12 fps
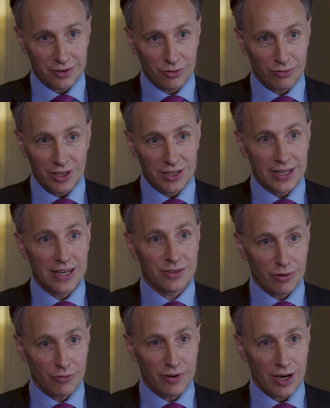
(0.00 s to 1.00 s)
3
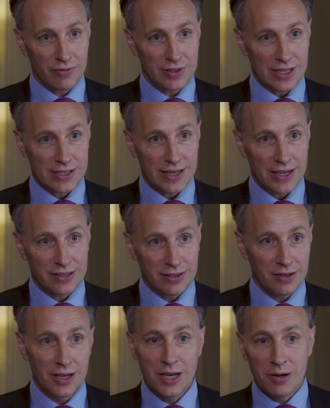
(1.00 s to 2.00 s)
days or 5 days
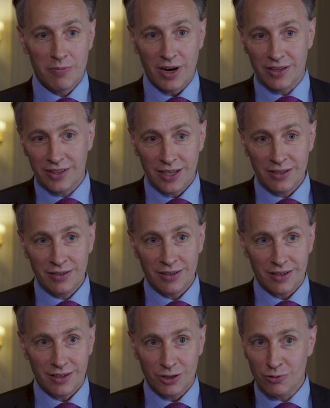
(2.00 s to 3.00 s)
later. By then
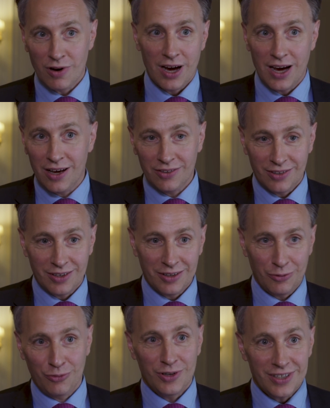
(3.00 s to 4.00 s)
you are
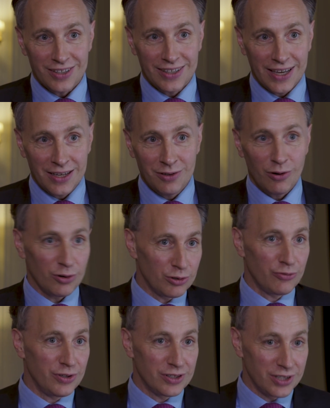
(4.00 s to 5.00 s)
either fit again or
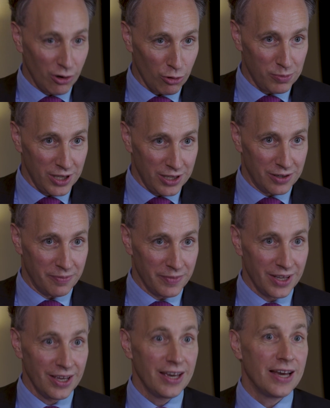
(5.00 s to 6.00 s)
you feel terribly ill.
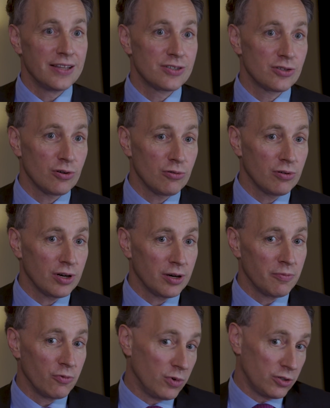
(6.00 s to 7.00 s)
And so
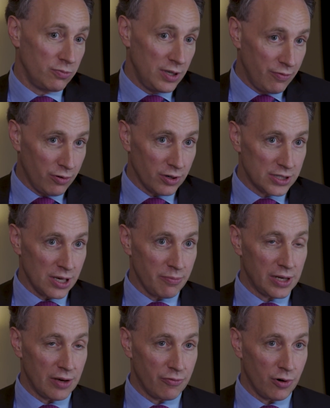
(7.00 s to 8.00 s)
what we, for
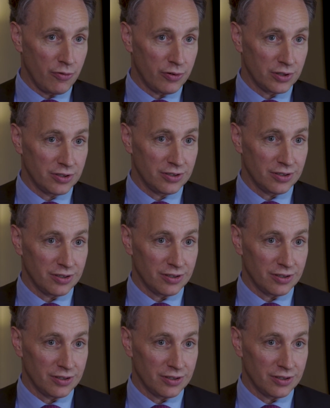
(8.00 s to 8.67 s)
example, have offered